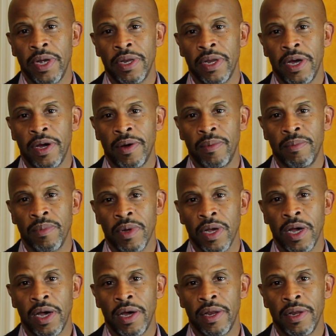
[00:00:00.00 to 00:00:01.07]
and um,
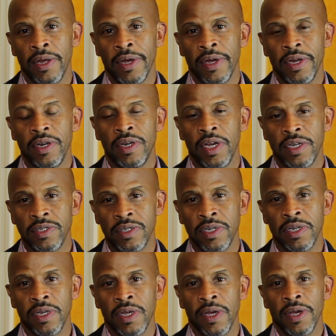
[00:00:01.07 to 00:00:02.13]
God does it
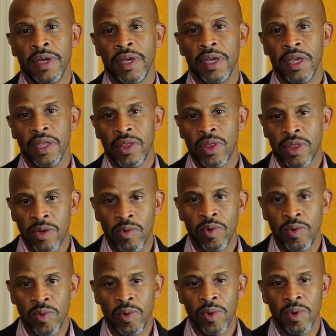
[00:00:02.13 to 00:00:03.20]

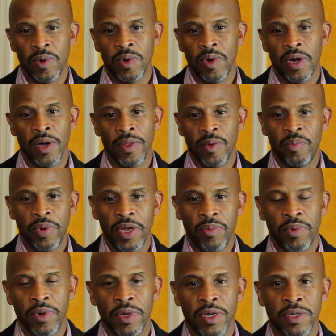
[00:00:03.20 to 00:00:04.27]
through other
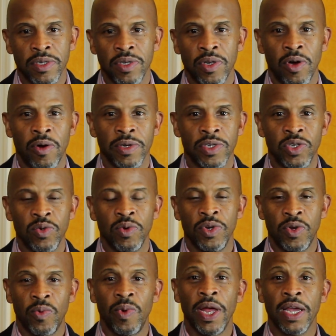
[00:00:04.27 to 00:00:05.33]
people. It doesn't always do it
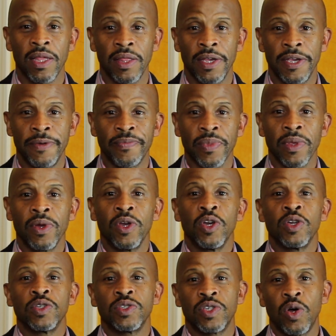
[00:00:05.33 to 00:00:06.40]
directly.
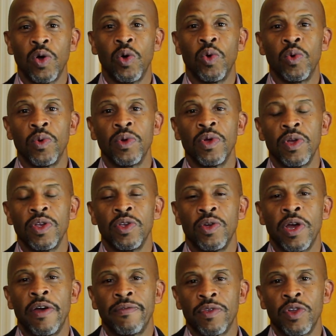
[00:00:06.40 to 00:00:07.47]
So you
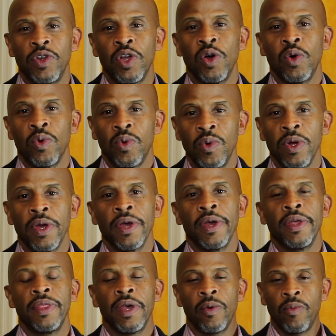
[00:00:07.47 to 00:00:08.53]
have to know
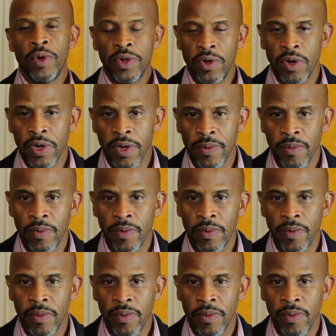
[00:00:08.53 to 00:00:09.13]
that when you're